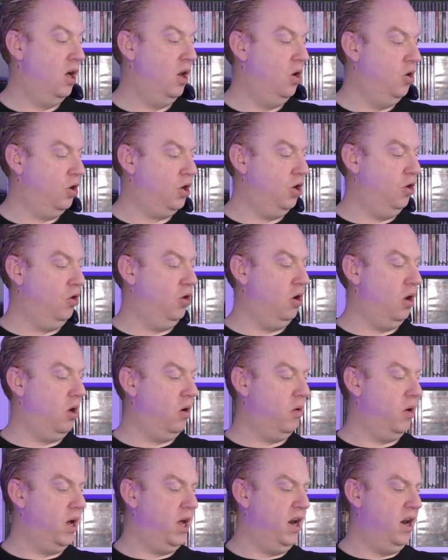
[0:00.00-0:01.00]
looking
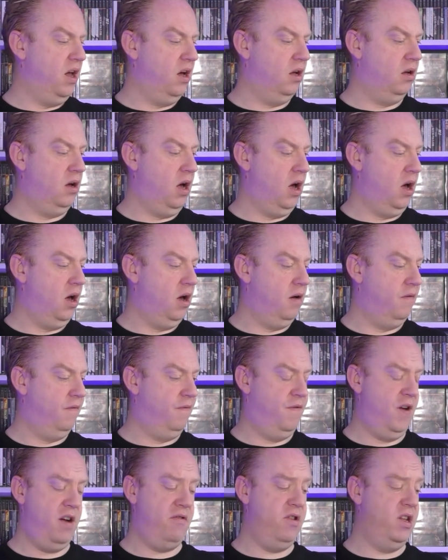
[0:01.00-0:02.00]
online, uh,
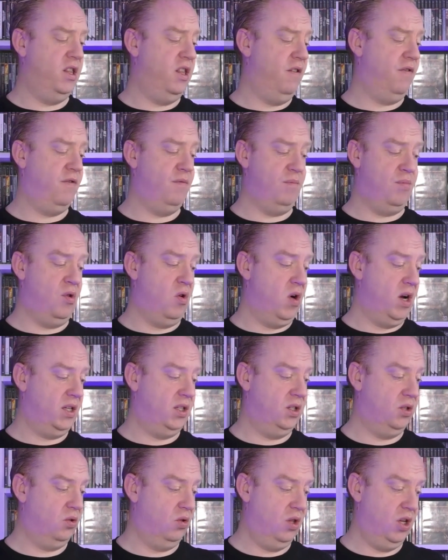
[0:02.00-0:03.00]
very different
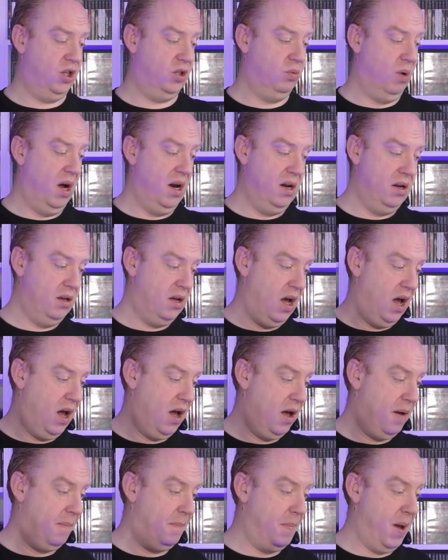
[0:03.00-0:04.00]
prices on this one.
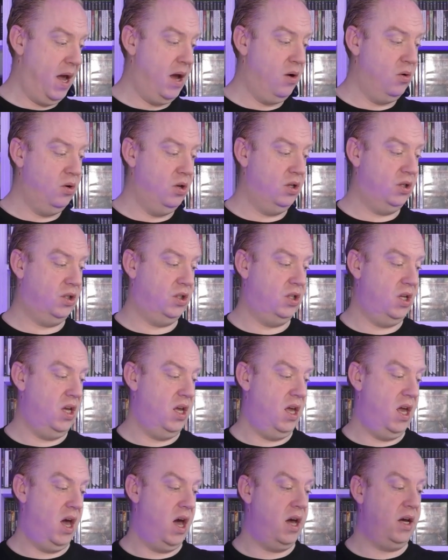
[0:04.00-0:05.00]
Uh, pound at
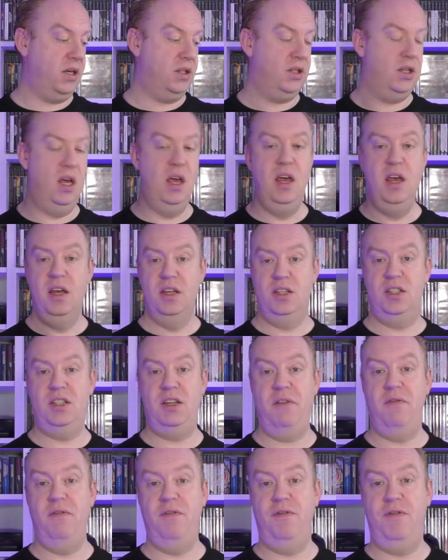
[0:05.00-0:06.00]
CEX,
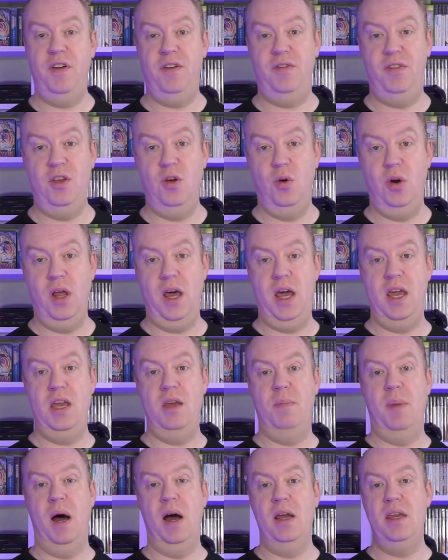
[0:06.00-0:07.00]
750 on
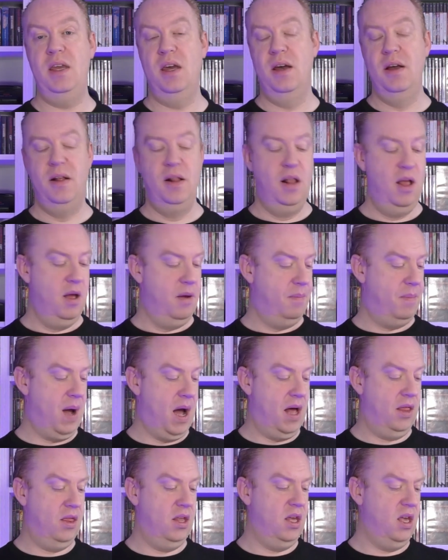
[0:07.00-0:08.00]
eBay,
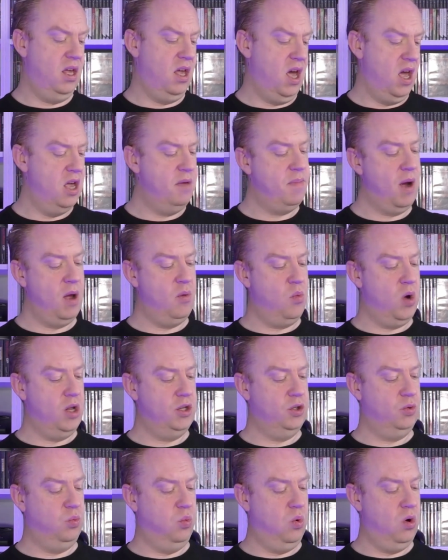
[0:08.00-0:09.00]
but the eBay
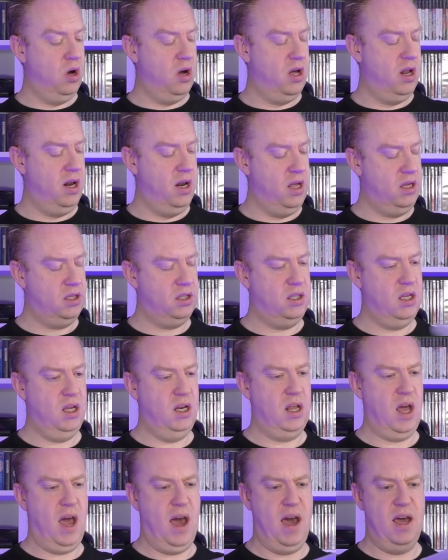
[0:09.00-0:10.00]
ones were
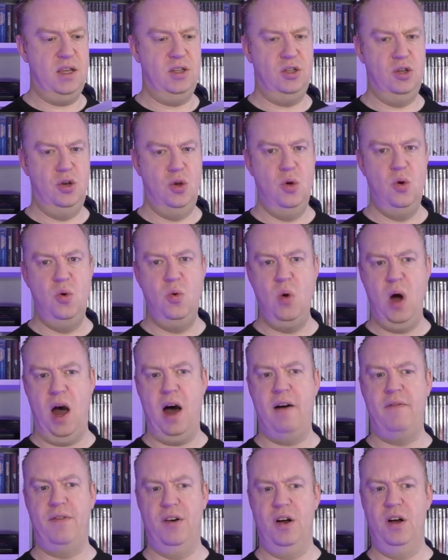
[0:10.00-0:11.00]
listed as new
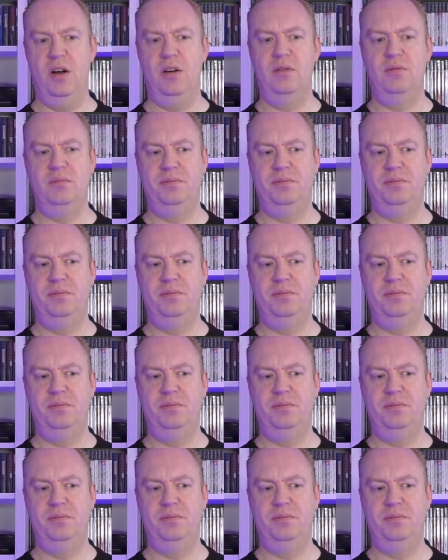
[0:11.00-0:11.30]
other.